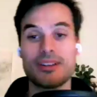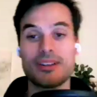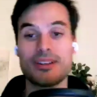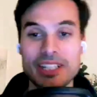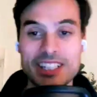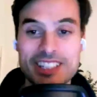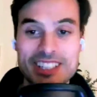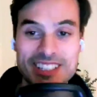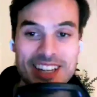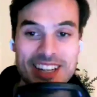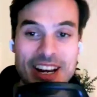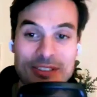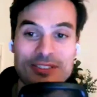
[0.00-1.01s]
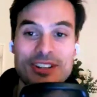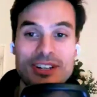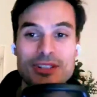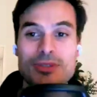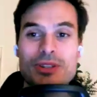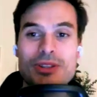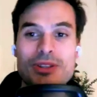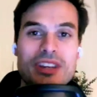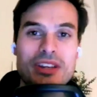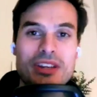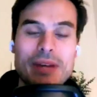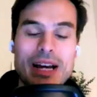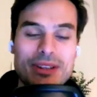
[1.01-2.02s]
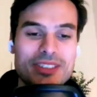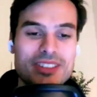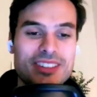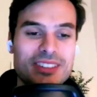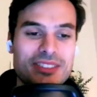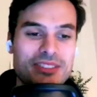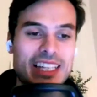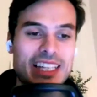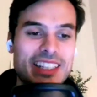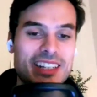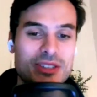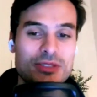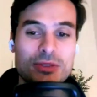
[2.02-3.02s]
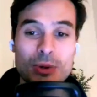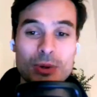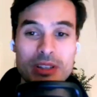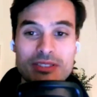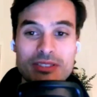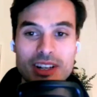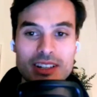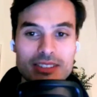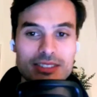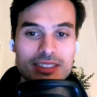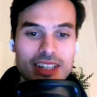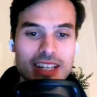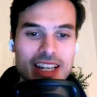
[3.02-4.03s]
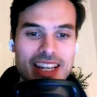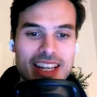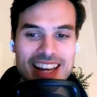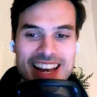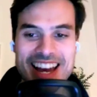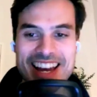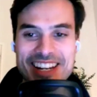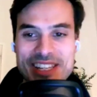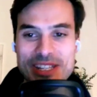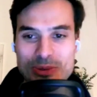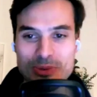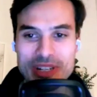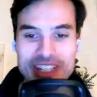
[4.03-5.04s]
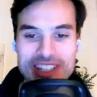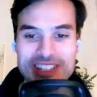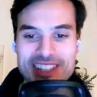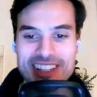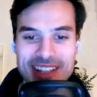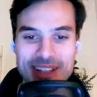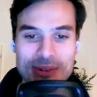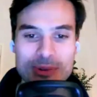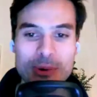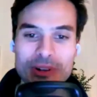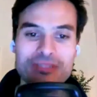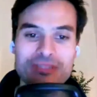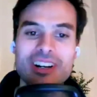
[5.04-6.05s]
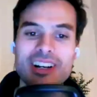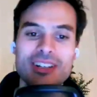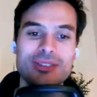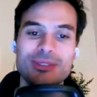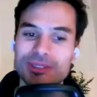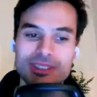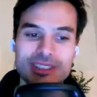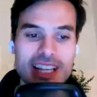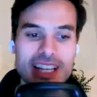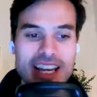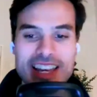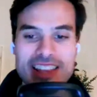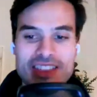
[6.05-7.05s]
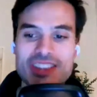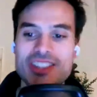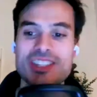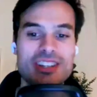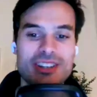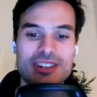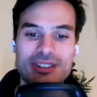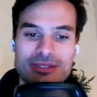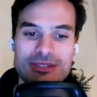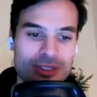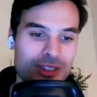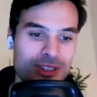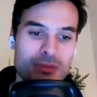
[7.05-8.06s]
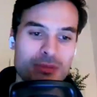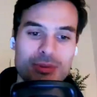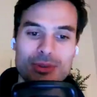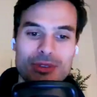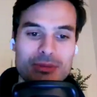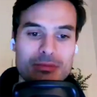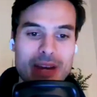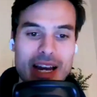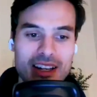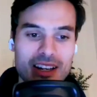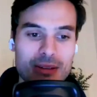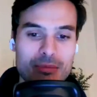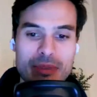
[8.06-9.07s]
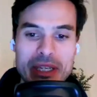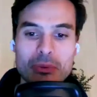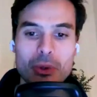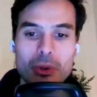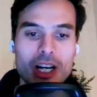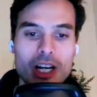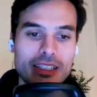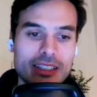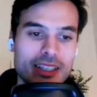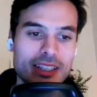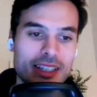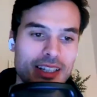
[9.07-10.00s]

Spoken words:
I mean, it's kind of nuts when you think about it, the fact that he's 45 and he's reached like quarterfinals this year, for example, in the Malaga P1.